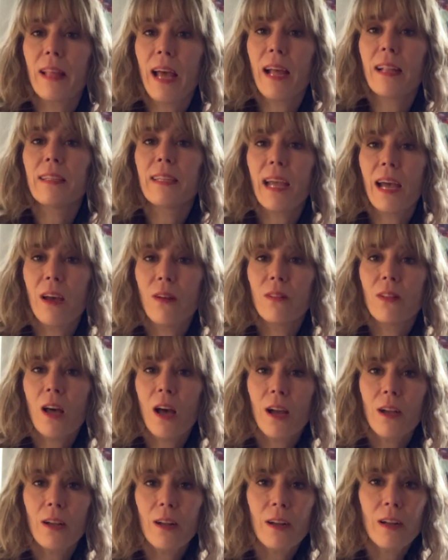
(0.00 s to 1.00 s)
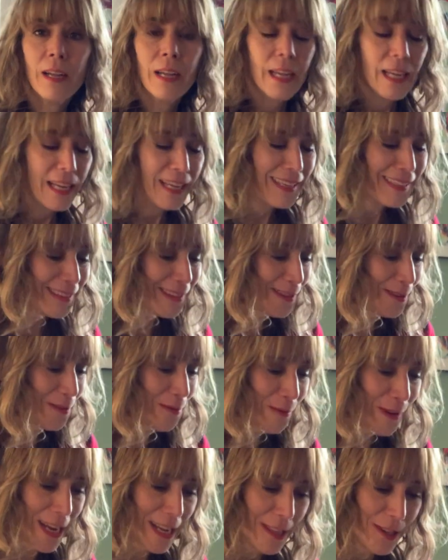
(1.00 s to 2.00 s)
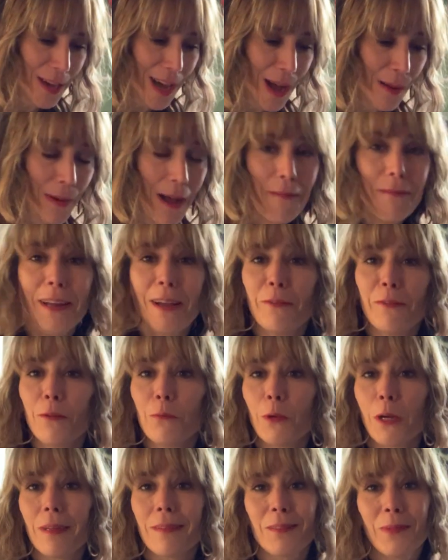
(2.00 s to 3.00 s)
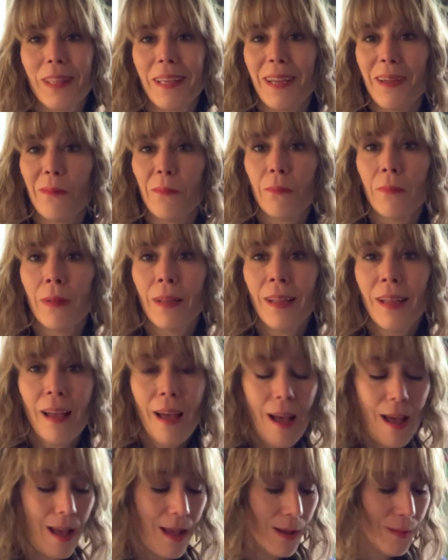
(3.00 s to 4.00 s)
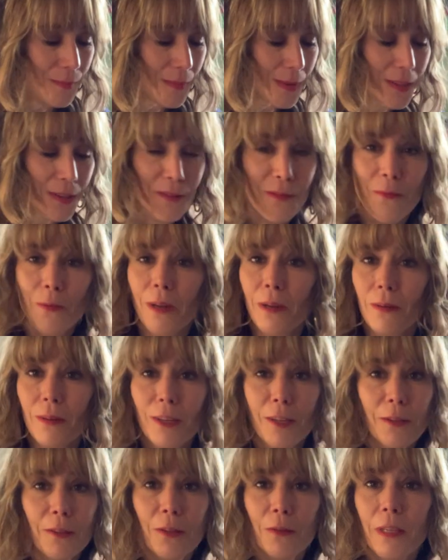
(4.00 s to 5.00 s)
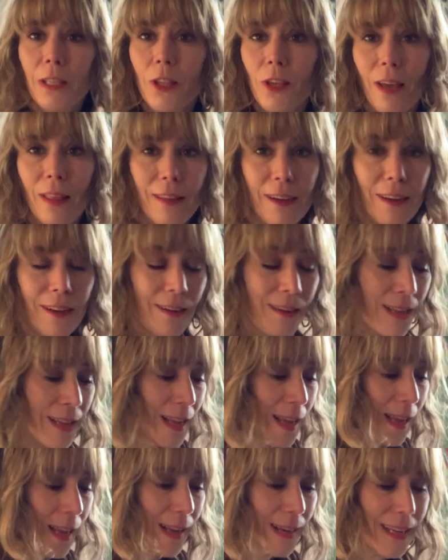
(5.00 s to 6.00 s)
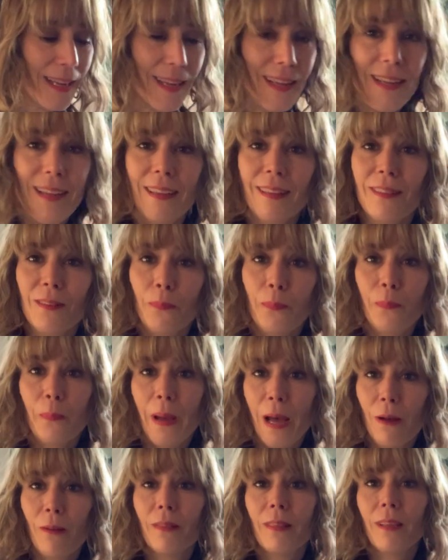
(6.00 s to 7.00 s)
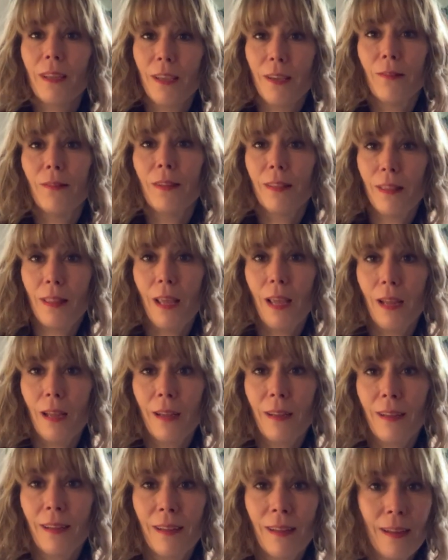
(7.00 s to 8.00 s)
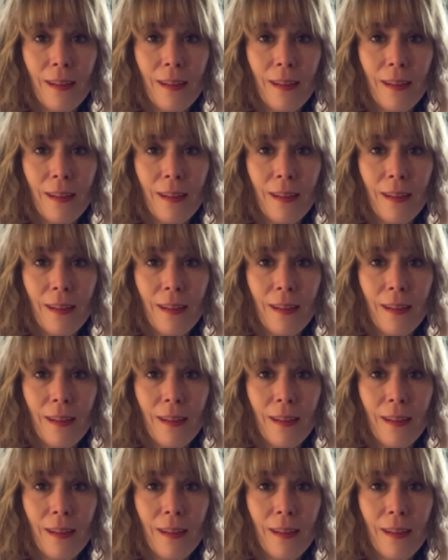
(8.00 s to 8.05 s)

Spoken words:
that down longer. He did a great job. I've never worked with him, so we're new to each other, and he is about the cutest thing